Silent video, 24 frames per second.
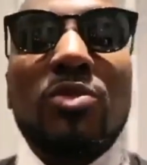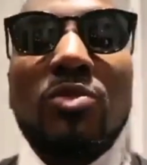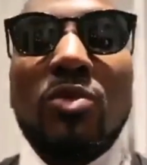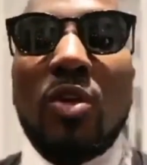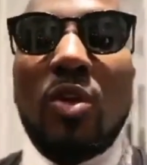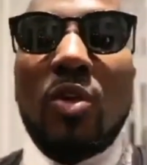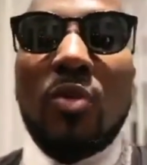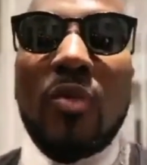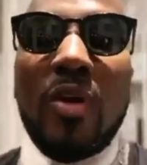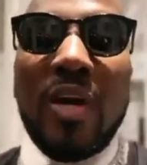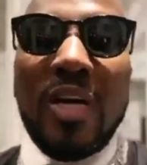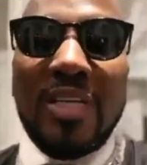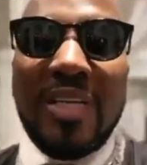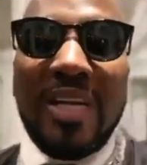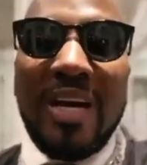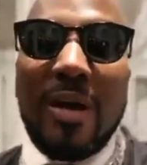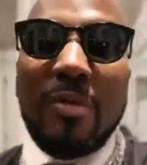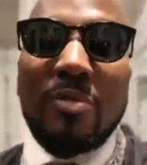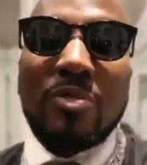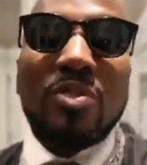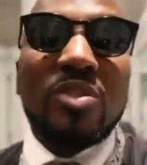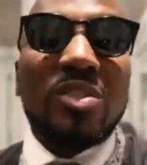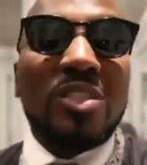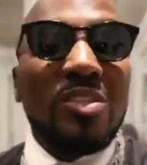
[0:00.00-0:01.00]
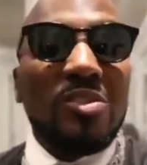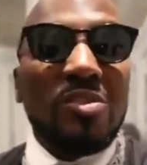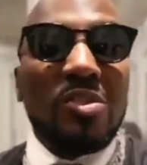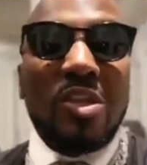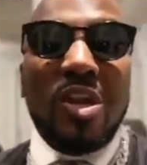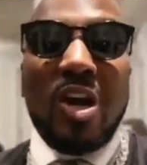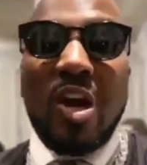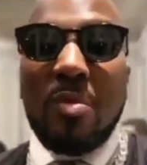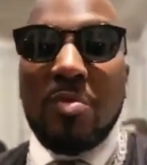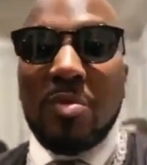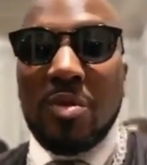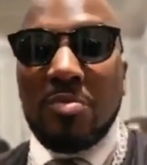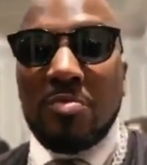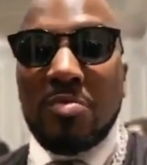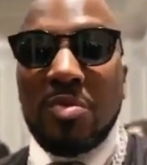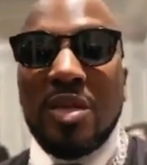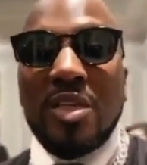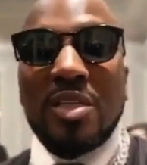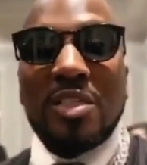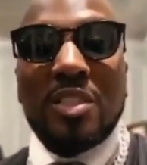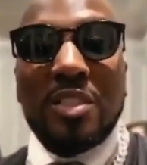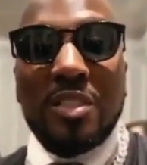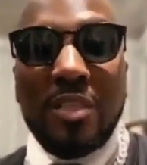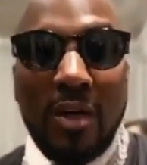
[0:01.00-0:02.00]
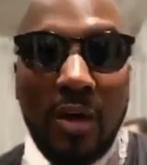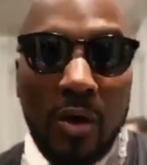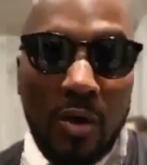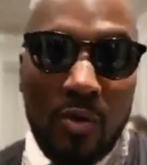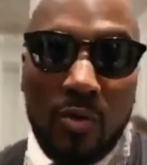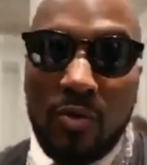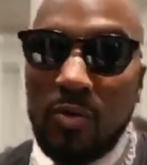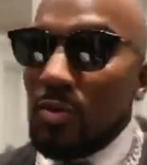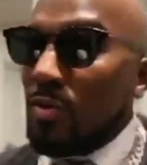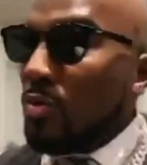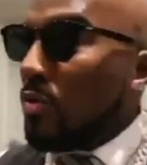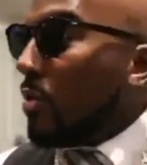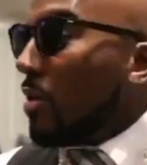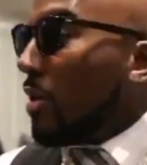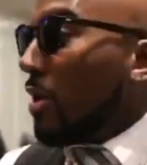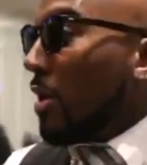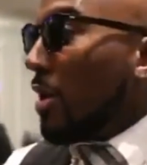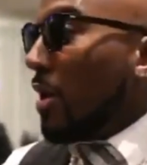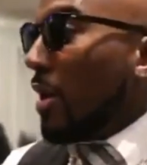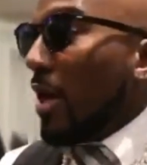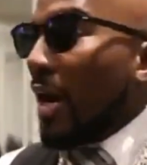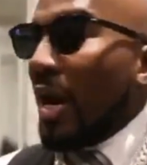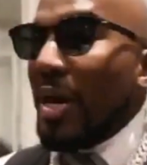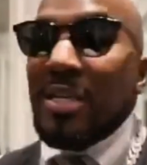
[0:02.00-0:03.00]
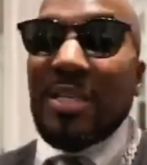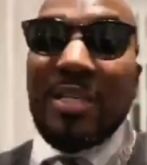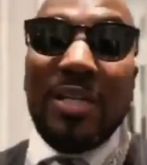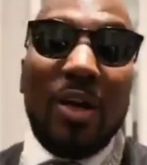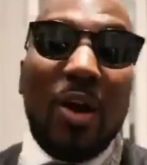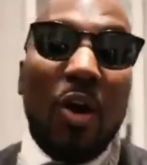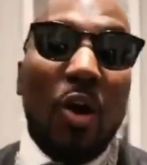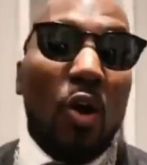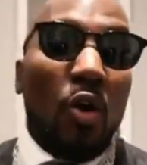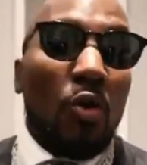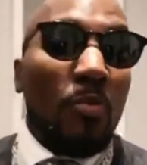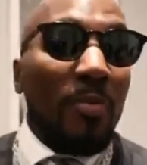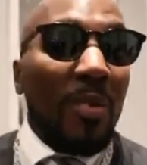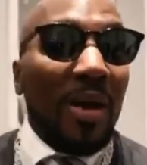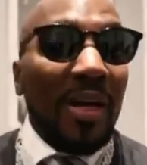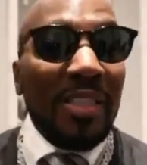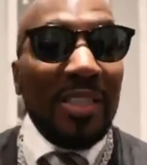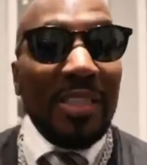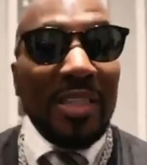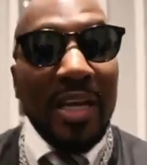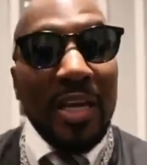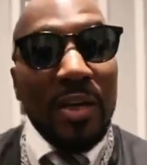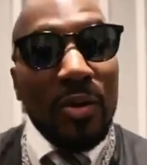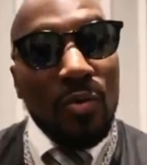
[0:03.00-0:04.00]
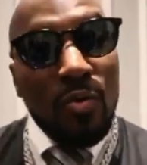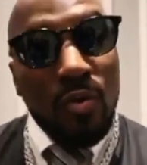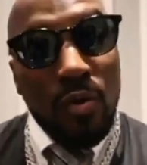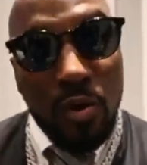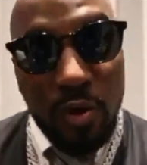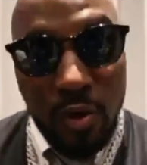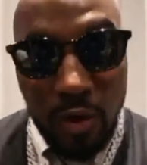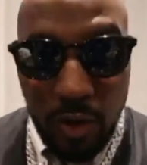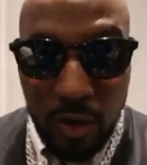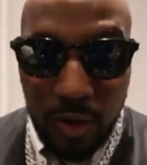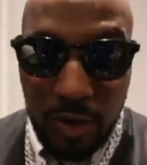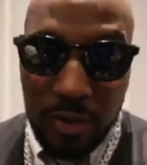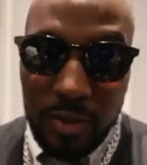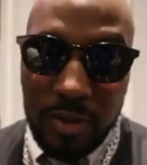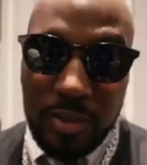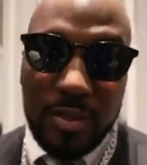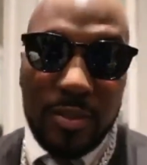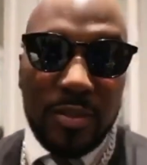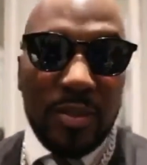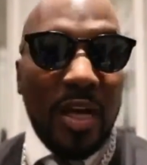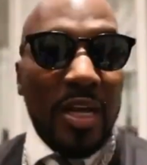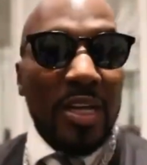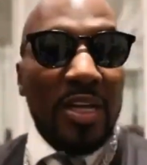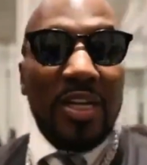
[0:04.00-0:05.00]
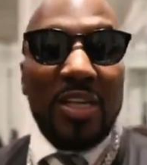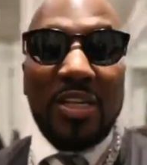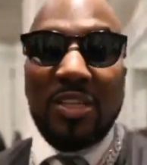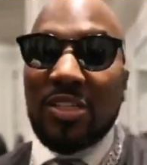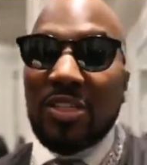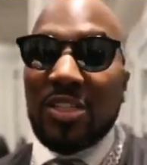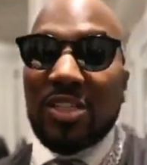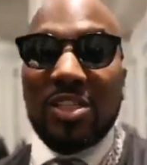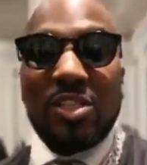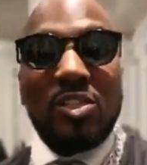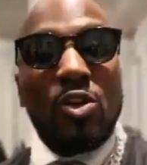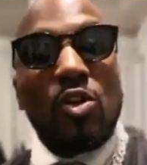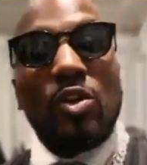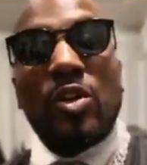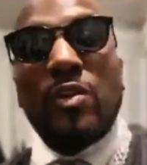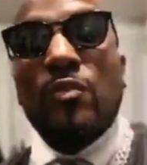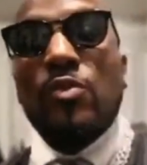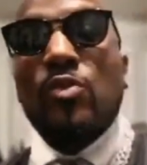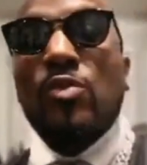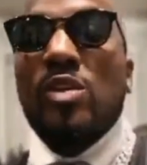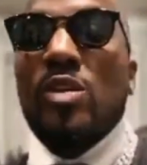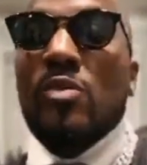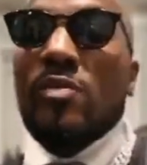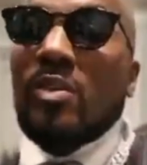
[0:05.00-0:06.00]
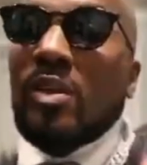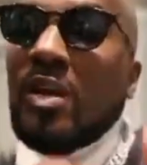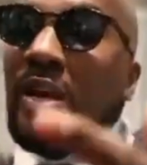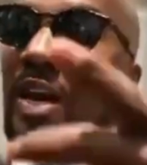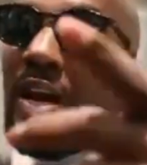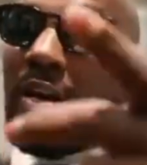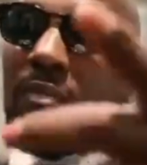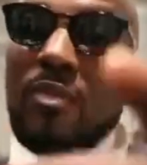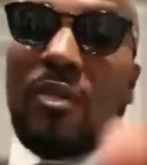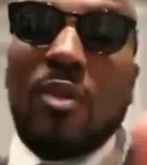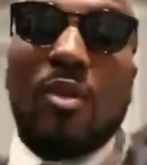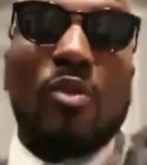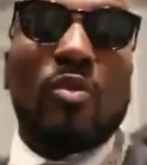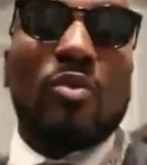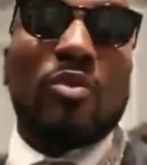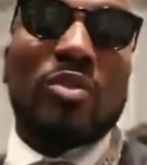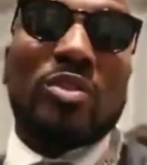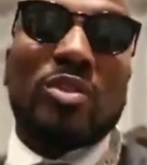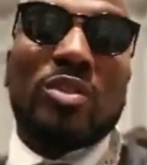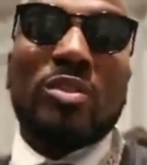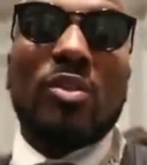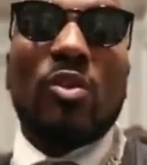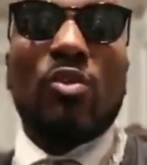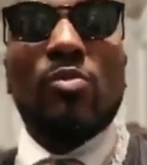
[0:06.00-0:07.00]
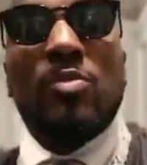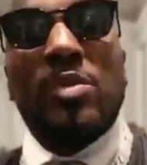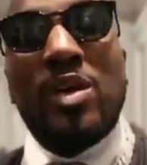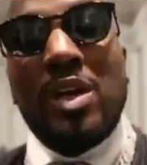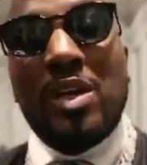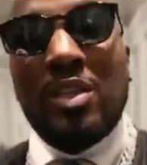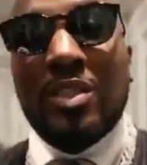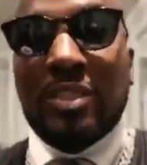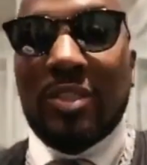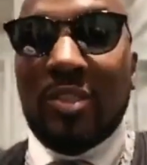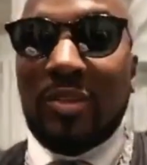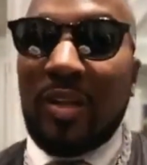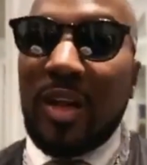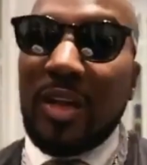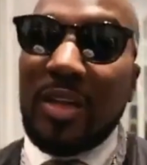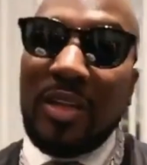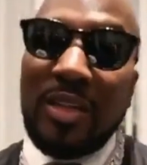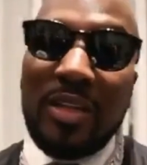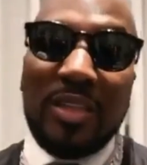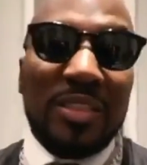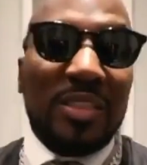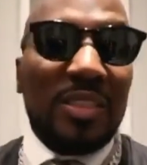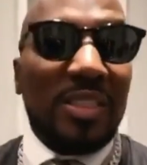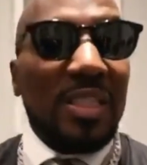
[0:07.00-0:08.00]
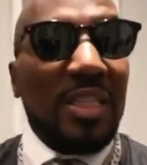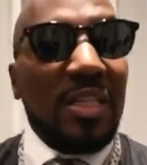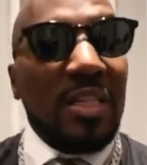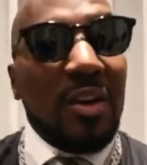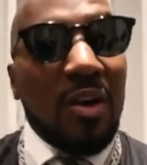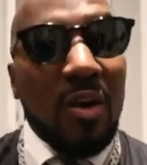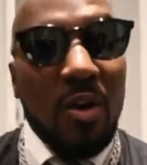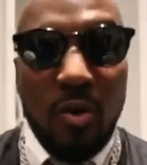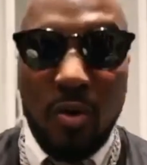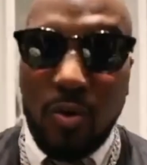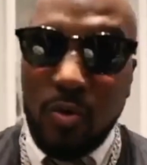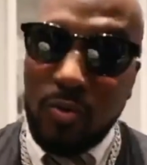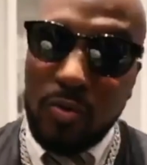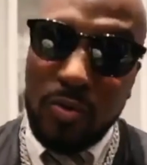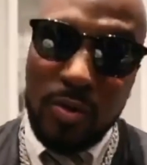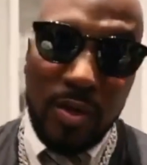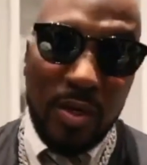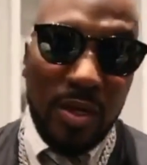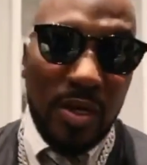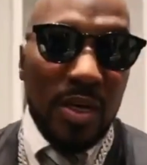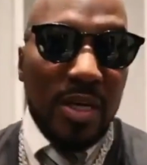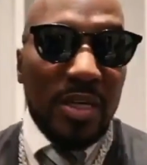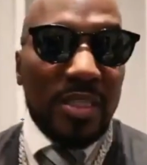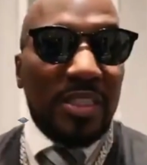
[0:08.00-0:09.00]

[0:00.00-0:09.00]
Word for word: And of course, you know that Jeezy might clap back, and this might be an ongoing thing between Jeezy and 50 Cent, but we'll just have to wait and see. So now let's talk